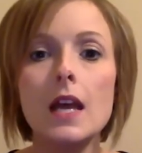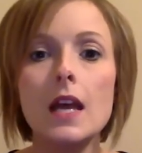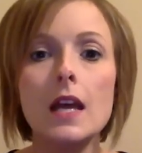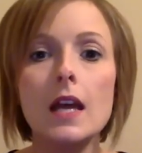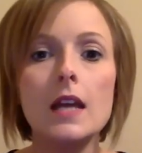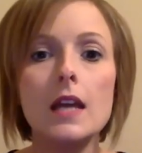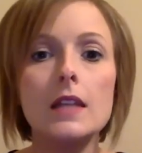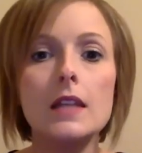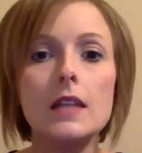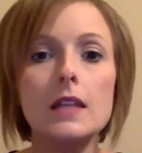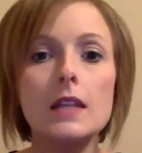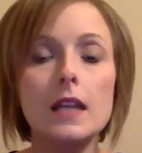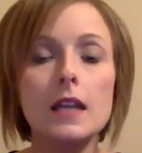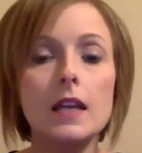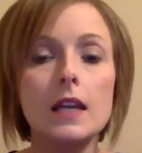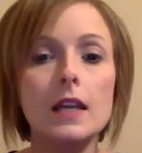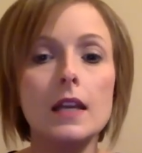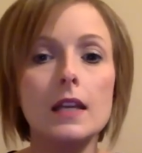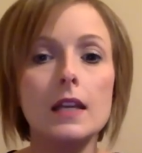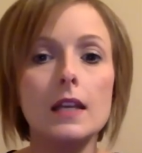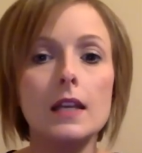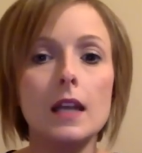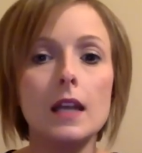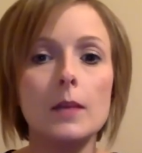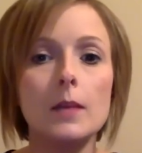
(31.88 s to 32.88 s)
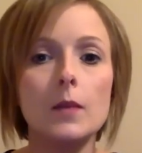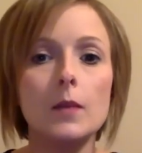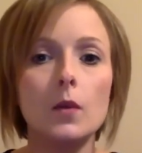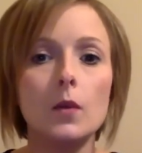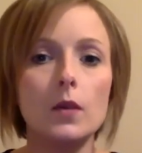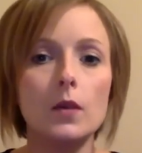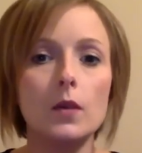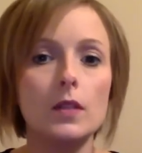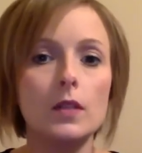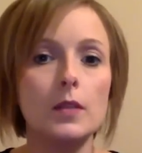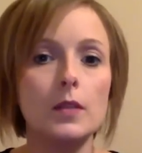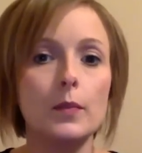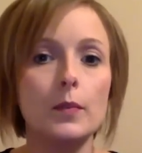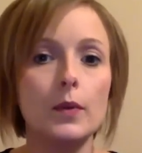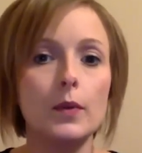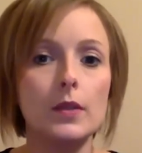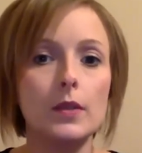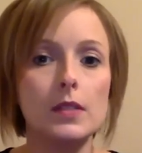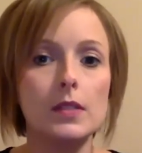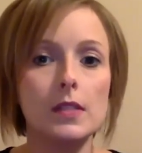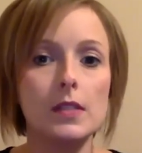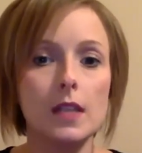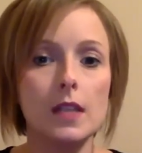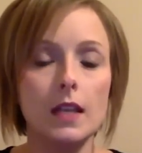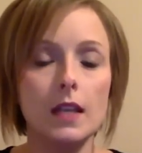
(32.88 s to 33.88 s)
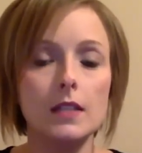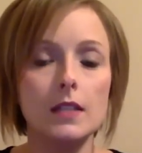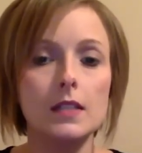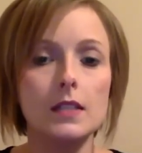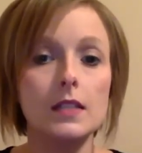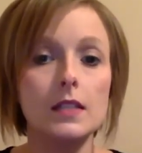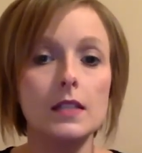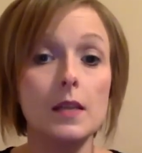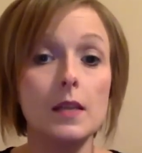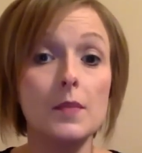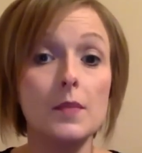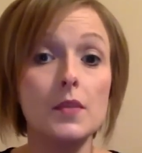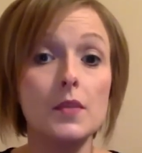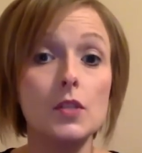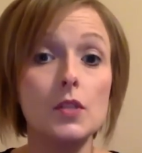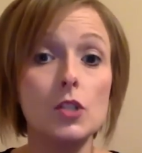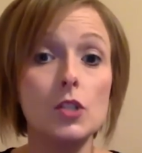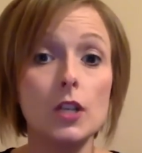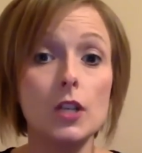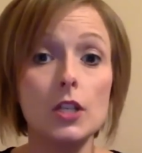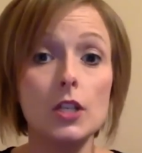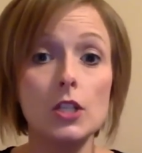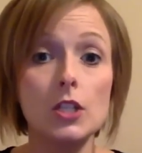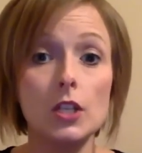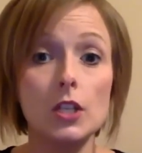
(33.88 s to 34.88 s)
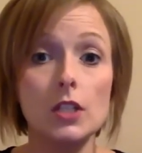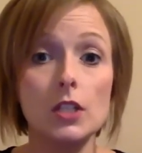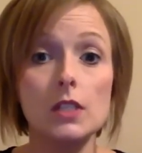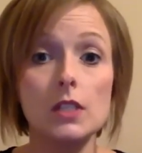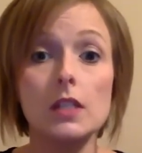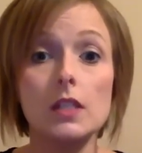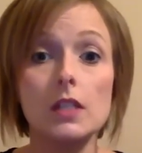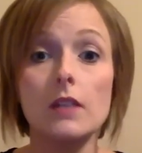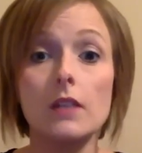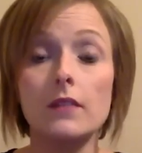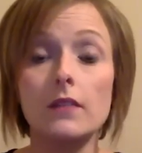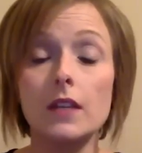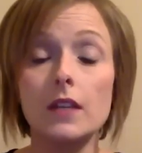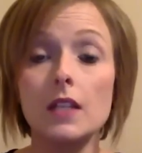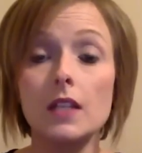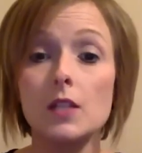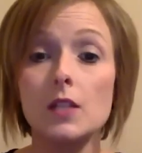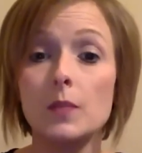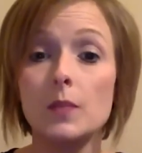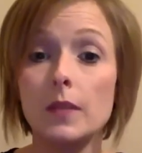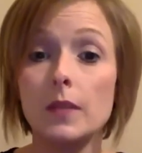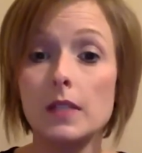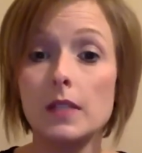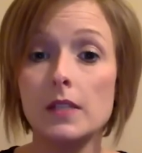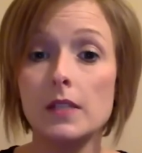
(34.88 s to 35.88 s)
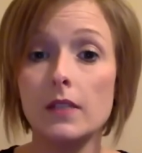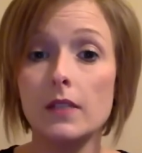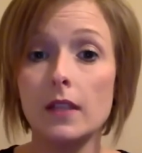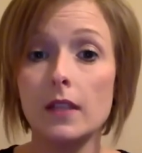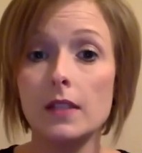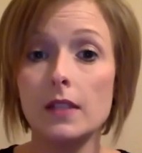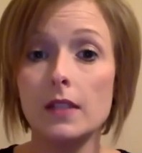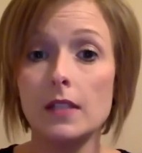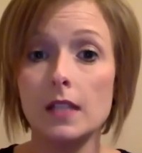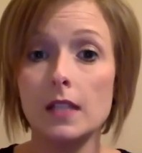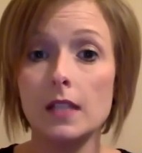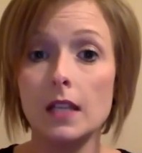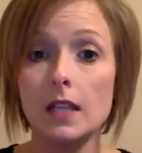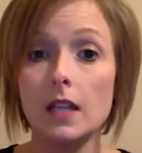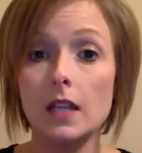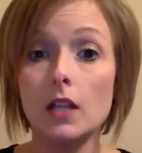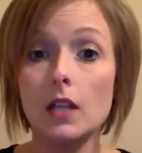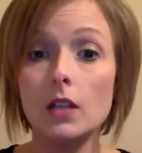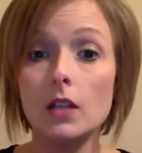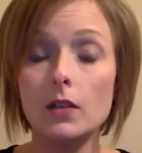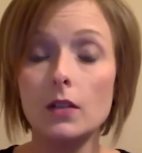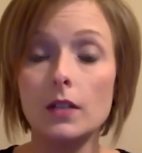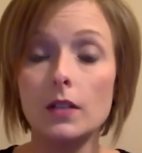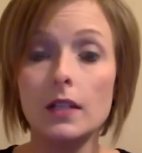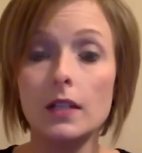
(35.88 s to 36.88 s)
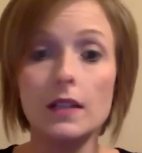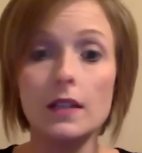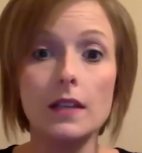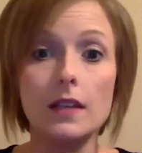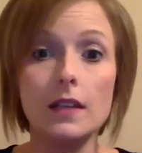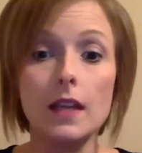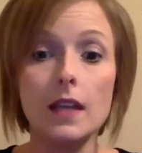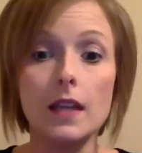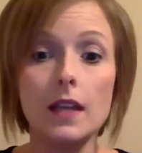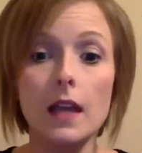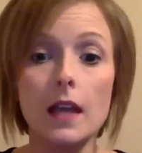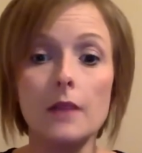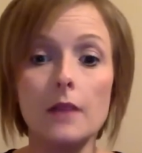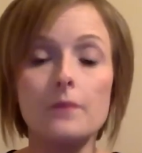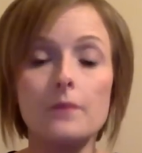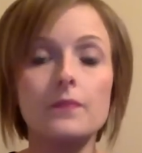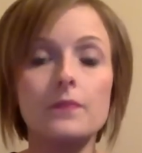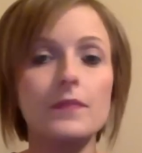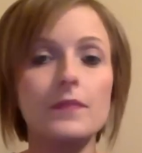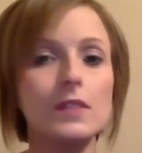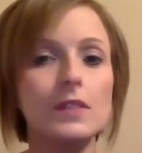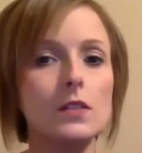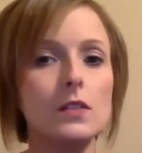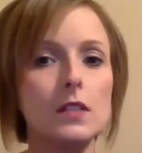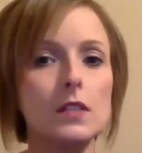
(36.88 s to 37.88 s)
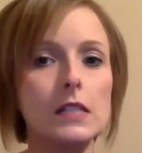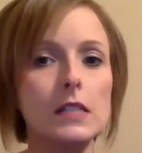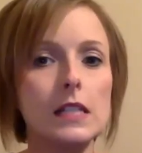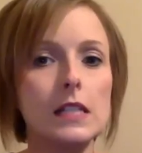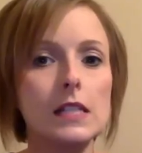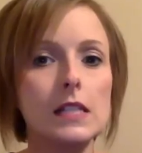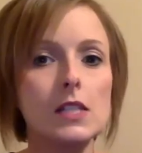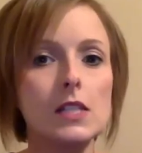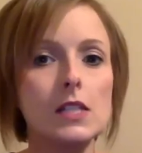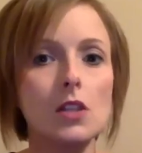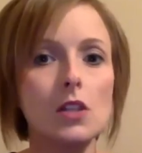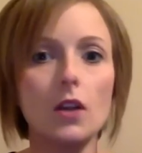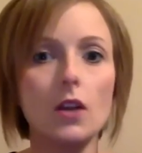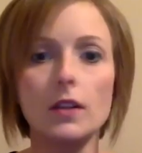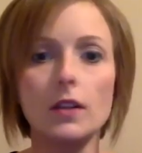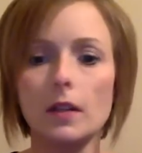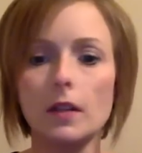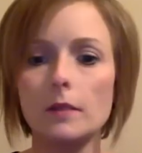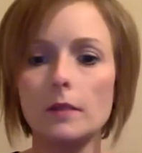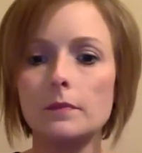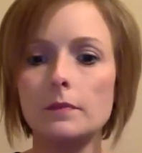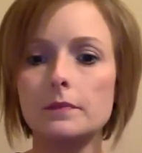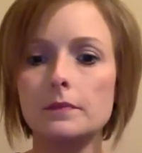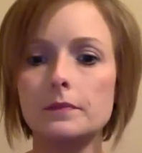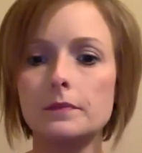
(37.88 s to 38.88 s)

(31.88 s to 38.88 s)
And then I'm going to present demonstrations of each piece of AT included in the kit. So let's get started.